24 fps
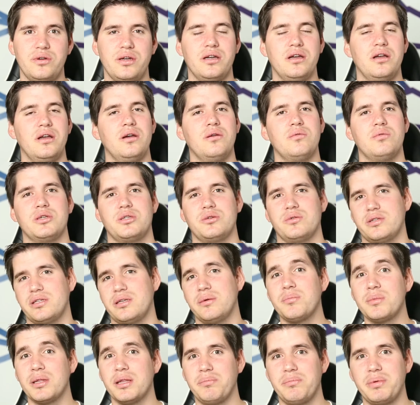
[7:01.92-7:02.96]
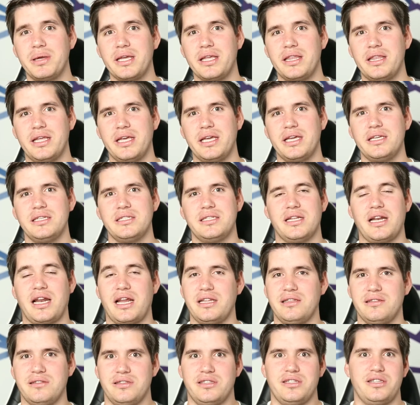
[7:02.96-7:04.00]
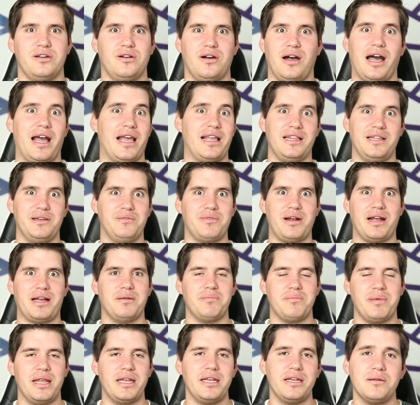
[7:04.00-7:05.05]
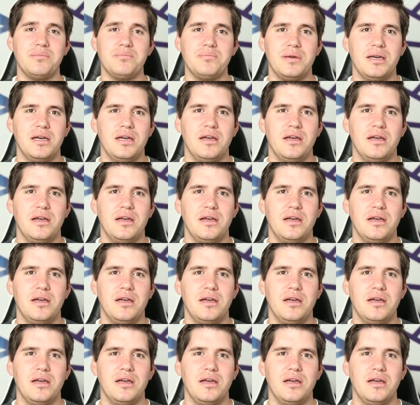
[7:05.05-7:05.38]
which were some of the big things, and I still highly recommend them.